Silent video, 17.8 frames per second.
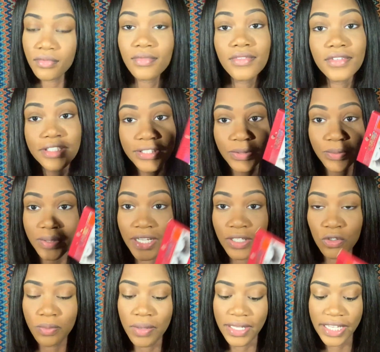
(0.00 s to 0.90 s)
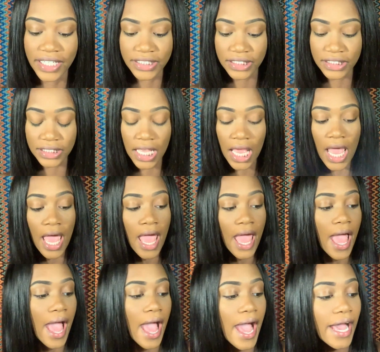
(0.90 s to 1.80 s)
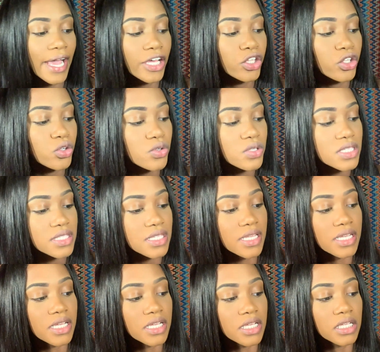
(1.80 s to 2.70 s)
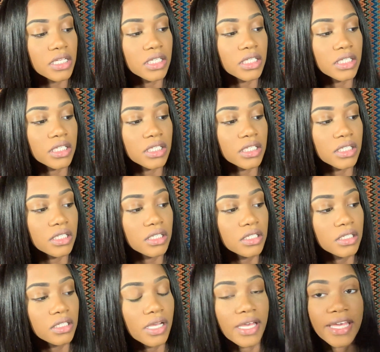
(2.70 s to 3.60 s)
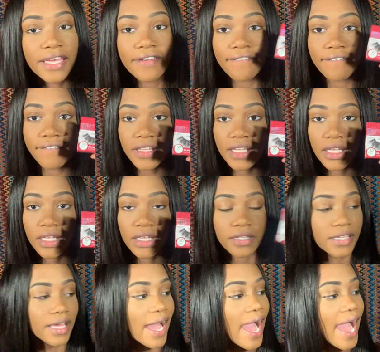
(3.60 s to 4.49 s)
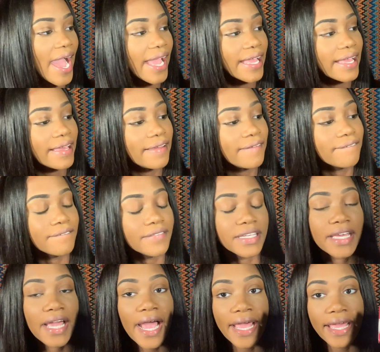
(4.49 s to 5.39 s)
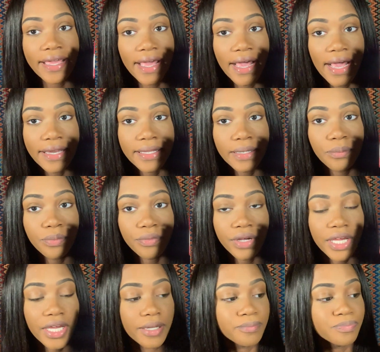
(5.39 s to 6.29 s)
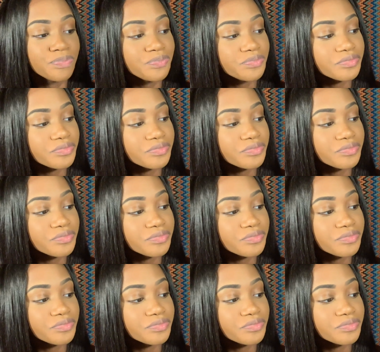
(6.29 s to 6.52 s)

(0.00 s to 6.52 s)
this is why I do my lashes. I use the Envy Iconic brand.